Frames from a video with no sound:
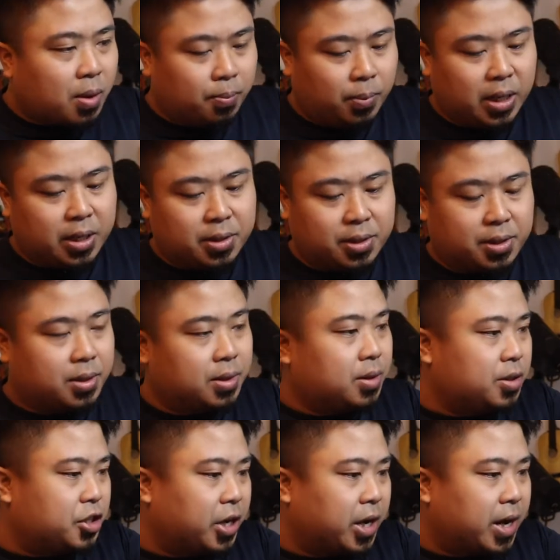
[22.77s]

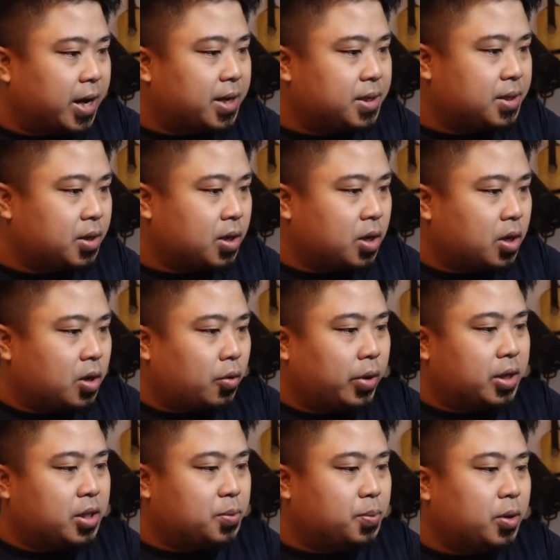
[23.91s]
Blitz.js,
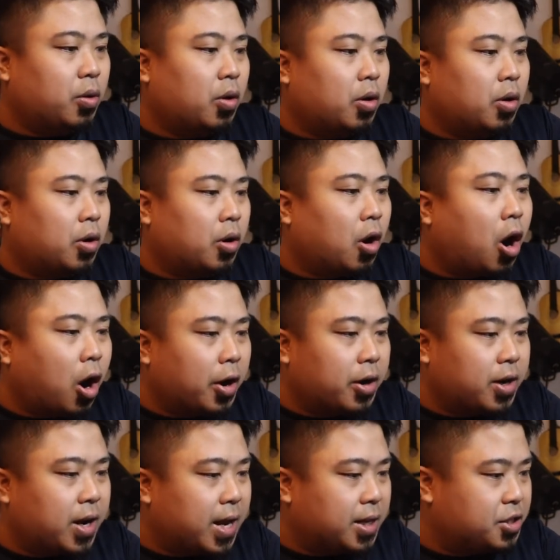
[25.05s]
where it's built on
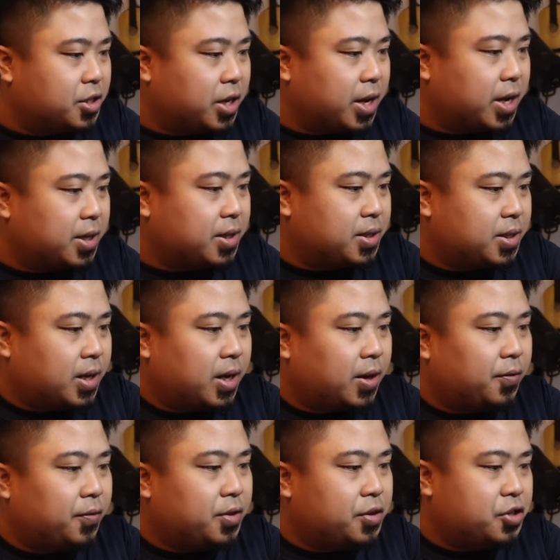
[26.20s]
Next.js and
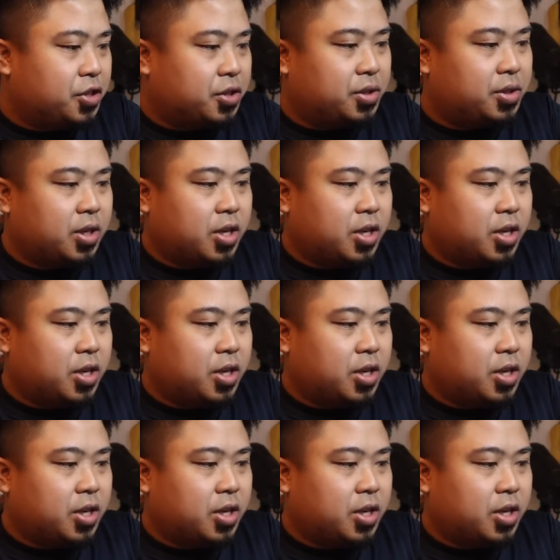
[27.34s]
featured